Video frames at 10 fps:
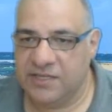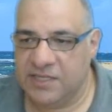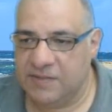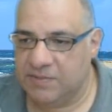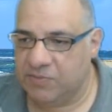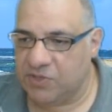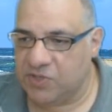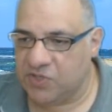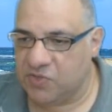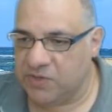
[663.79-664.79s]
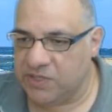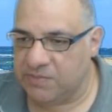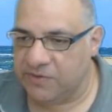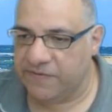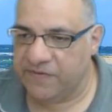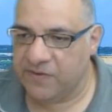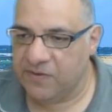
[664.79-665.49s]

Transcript: It seems to be one of the strongest moves.